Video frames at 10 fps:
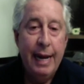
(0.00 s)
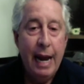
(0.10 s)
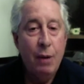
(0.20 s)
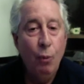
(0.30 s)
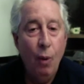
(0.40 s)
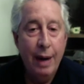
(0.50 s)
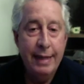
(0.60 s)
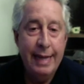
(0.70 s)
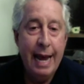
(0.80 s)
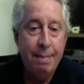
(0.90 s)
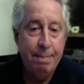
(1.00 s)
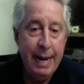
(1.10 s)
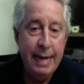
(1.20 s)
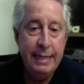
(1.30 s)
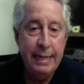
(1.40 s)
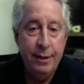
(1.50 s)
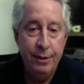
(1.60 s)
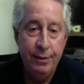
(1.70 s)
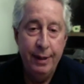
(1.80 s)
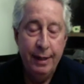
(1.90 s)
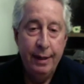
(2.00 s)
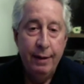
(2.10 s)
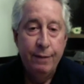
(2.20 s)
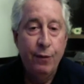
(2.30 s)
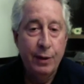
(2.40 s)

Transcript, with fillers: and what that may do for